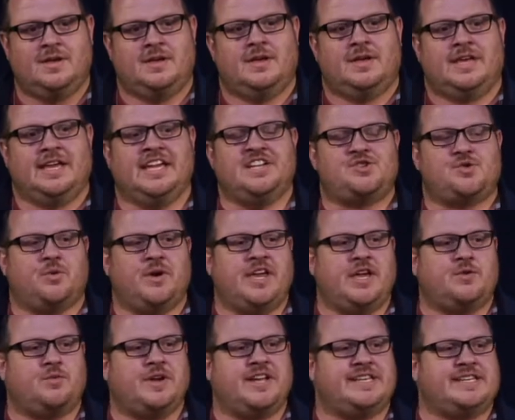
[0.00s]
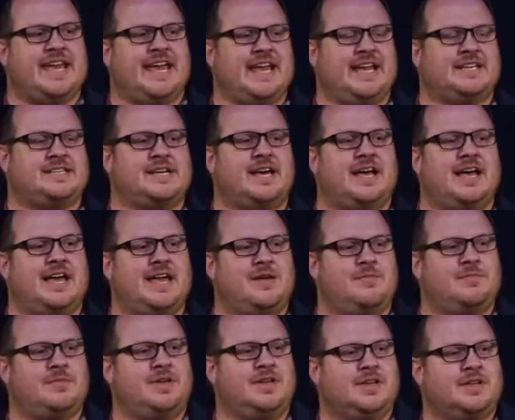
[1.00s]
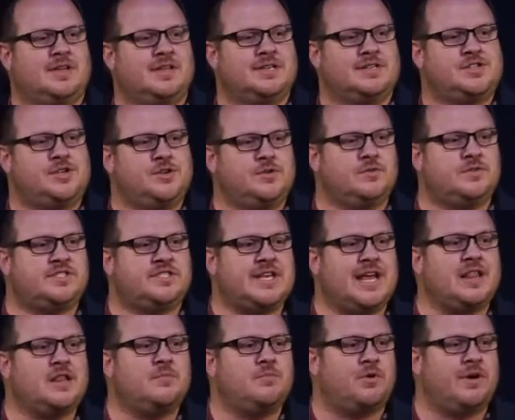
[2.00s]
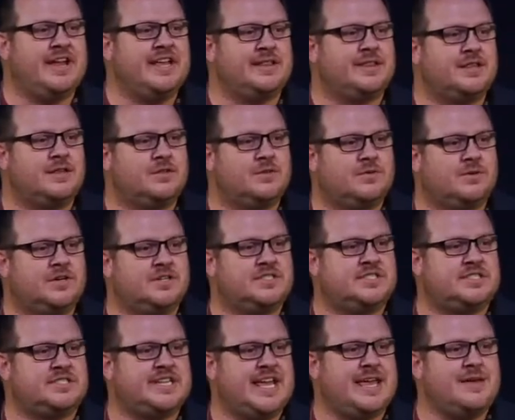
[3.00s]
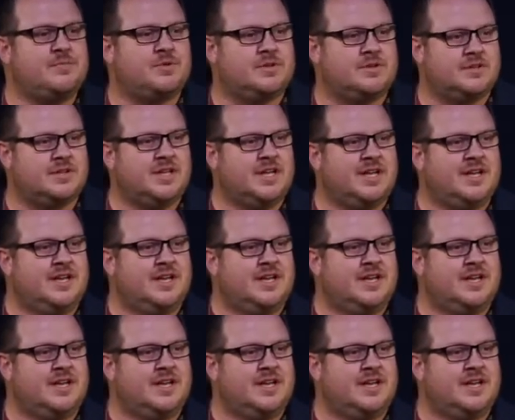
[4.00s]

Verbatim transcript: Each week we take time to celebrate the Lord's table